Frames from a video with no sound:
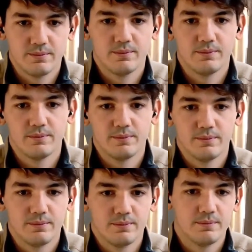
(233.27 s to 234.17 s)

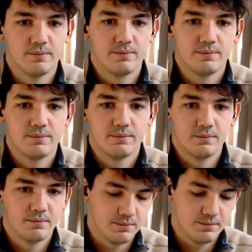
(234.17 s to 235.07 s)

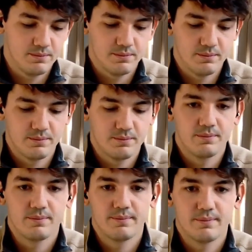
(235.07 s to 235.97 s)

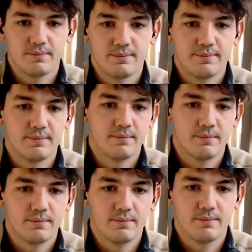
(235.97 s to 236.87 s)

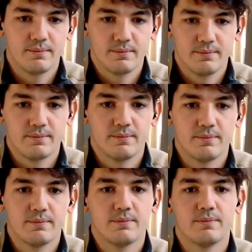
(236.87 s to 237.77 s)

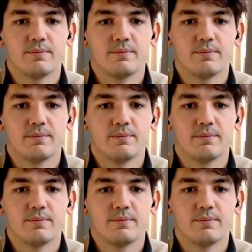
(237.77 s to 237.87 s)
(not speaking)